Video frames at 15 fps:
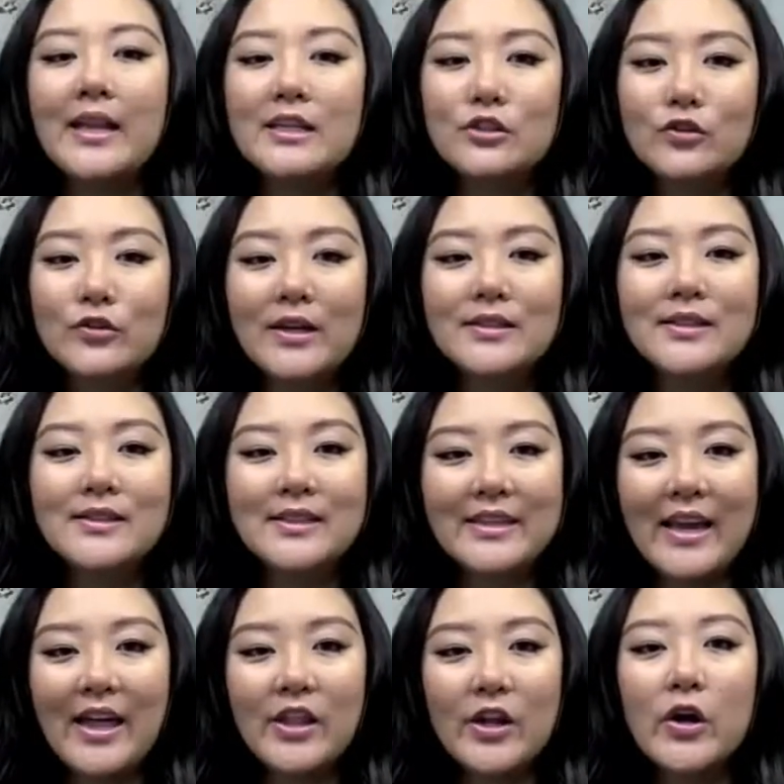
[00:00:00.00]
and extracted
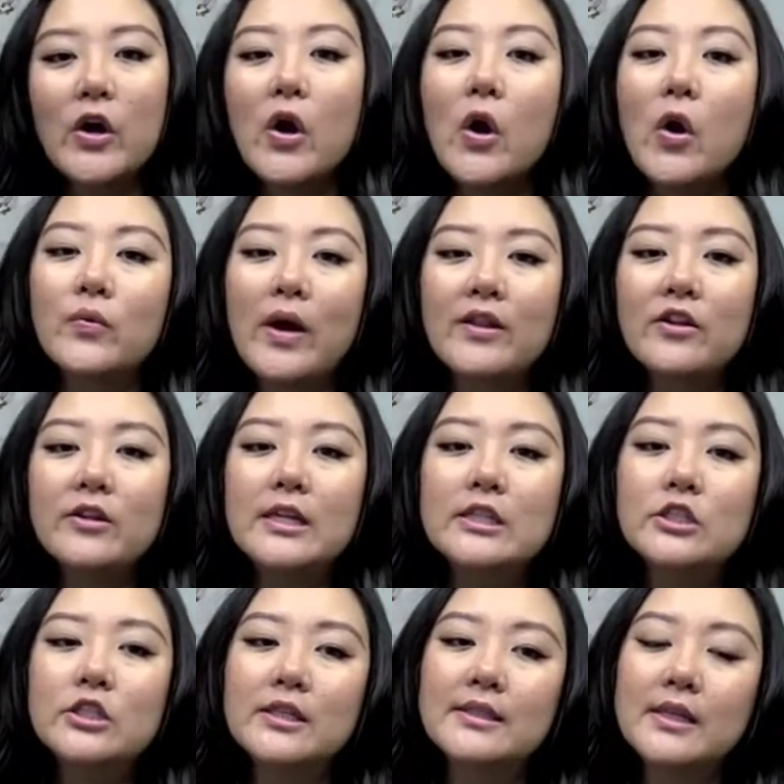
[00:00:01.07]
together rather
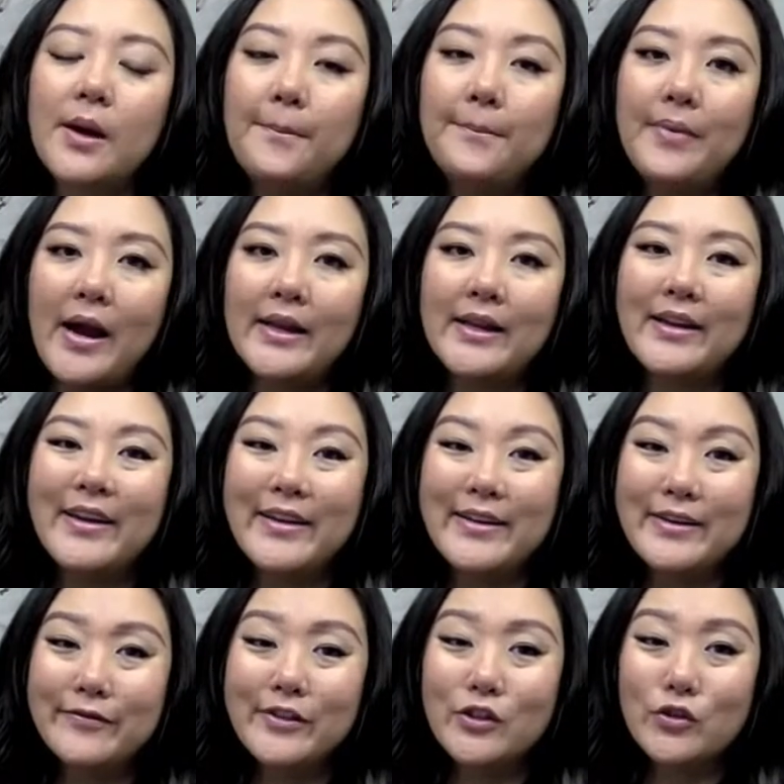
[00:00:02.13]
than just combining
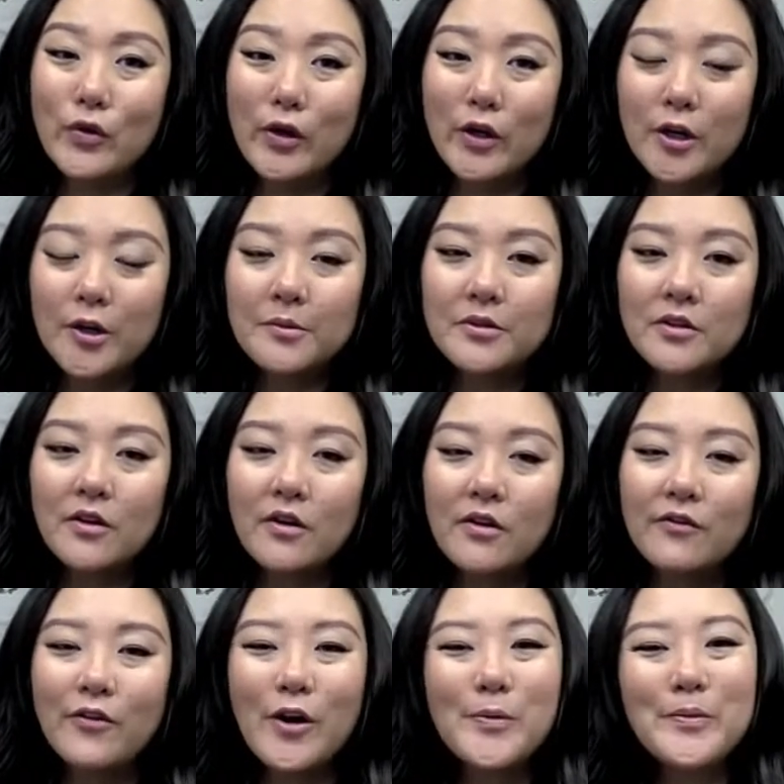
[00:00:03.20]
individual herbs.
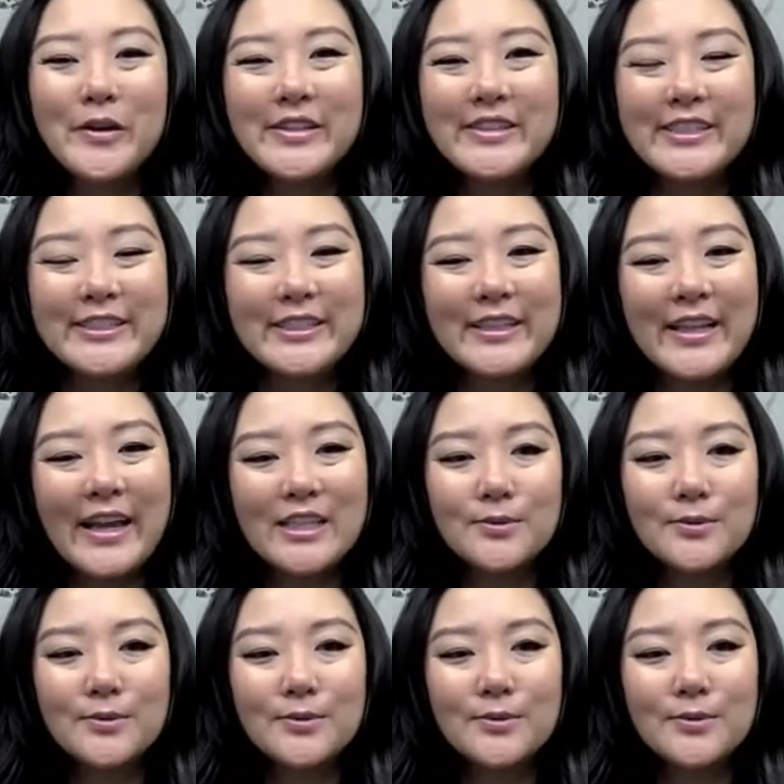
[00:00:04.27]
For a more detailed